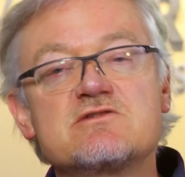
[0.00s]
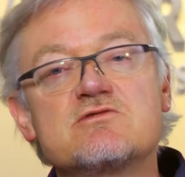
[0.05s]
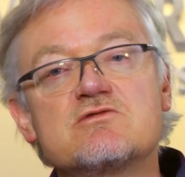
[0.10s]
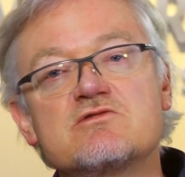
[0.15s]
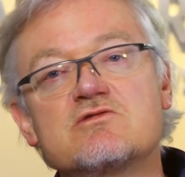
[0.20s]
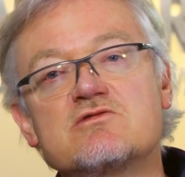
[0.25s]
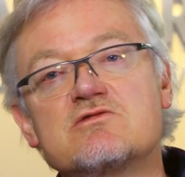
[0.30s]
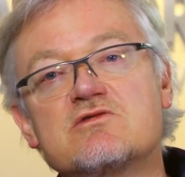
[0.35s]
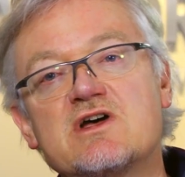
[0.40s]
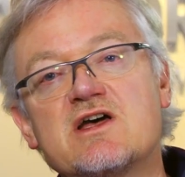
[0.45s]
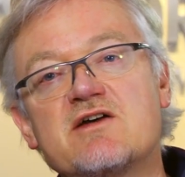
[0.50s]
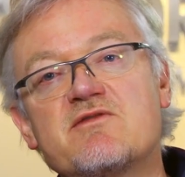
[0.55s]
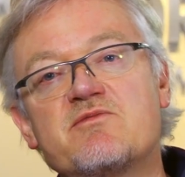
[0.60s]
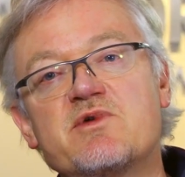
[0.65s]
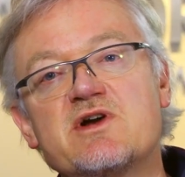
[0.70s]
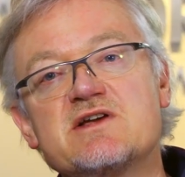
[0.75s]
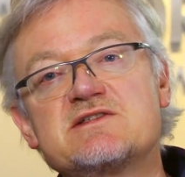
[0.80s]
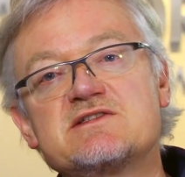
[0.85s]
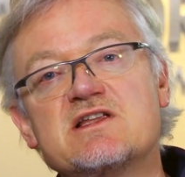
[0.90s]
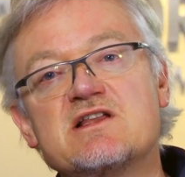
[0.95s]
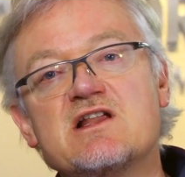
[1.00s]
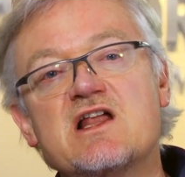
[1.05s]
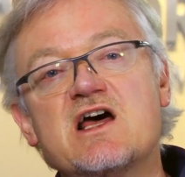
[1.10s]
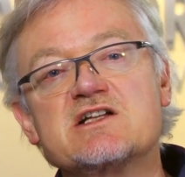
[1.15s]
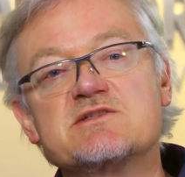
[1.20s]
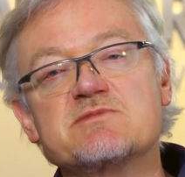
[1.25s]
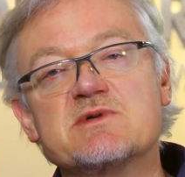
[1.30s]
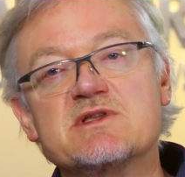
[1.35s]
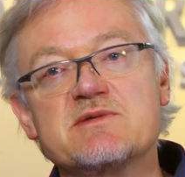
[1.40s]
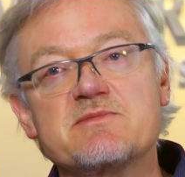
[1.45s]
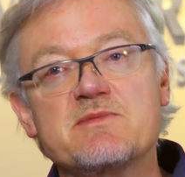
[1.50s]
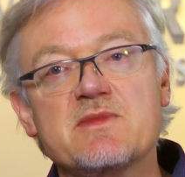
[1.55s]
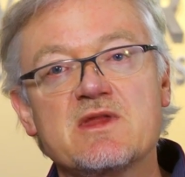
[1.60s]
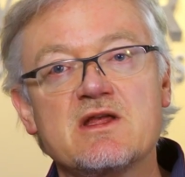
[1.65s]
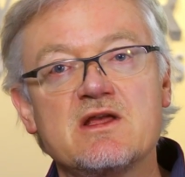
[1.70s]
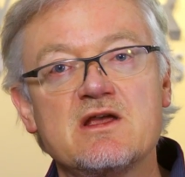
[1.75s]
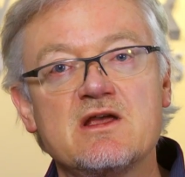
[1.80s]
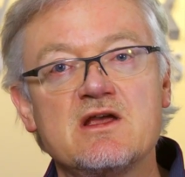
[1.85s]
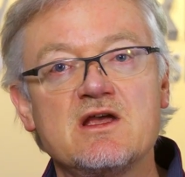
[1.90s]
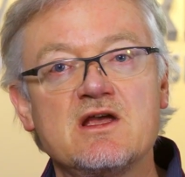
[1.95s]
to have breast enlargement.
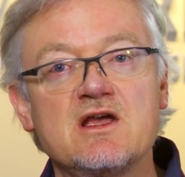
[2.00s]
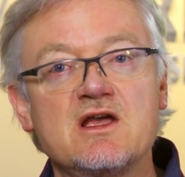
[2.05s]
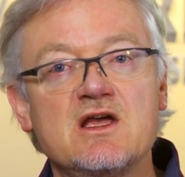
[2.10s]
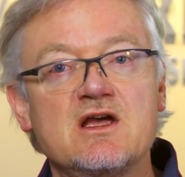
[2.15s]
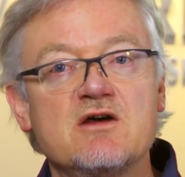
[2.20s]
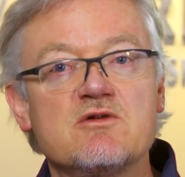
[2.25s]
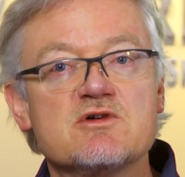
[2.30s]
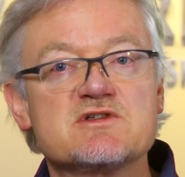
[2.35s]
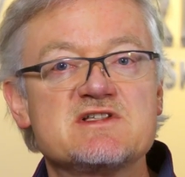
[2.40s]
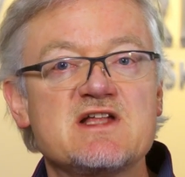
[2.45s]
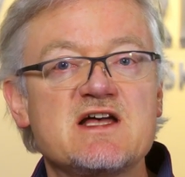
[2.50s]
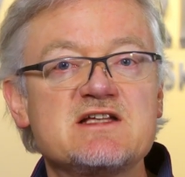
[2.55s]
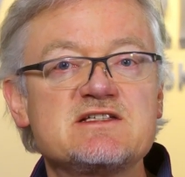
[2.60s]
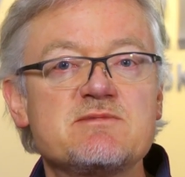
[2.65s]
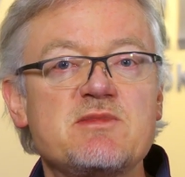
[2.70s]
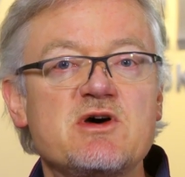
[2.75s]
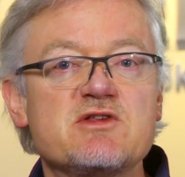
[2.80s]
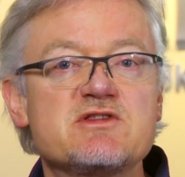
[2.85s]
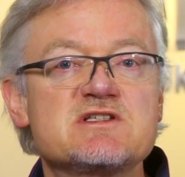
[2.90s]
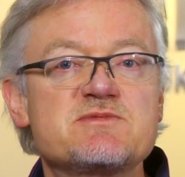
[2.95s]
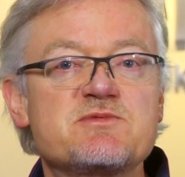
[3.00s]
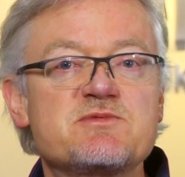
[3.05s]
What's nice about these